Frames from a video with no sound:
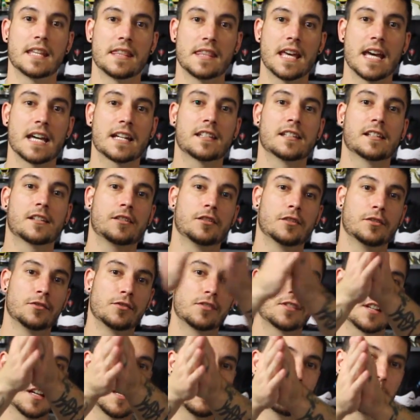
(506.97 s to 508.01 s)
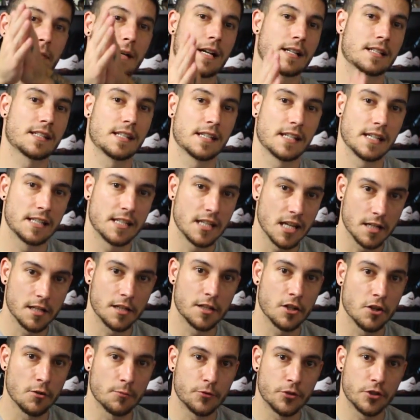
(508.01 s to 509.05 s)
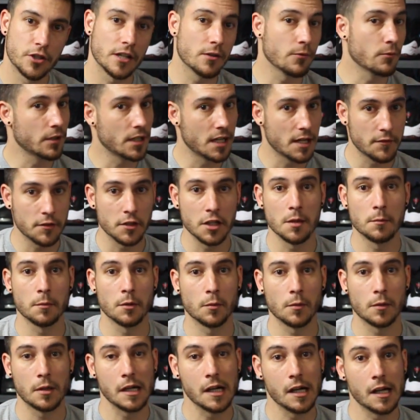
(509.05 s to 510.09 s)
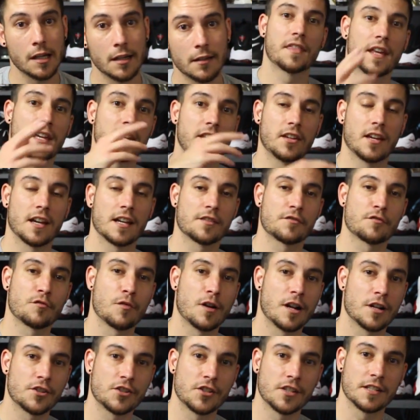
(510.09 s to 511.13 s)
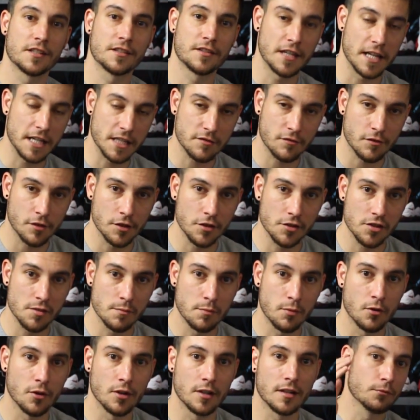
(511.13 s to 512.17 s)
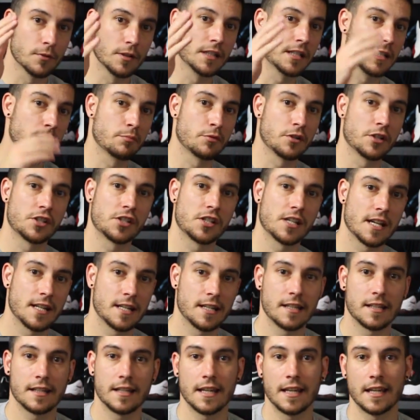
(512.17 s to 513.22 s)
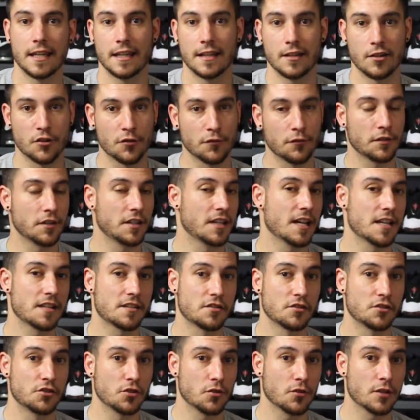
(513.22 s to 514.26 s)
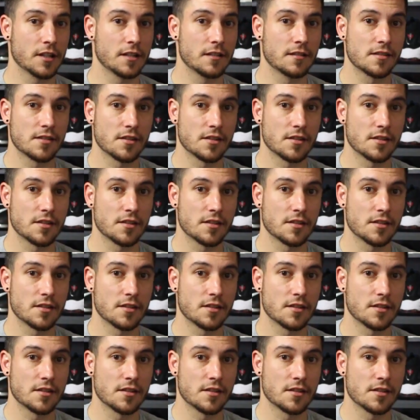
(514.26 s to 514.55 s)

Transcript: And that concludes unboxing a ton of dope whatever number we're on. Thank you guys for watching. Thanks for your support. Really appreciate it, and hopefully you guys enjoyed.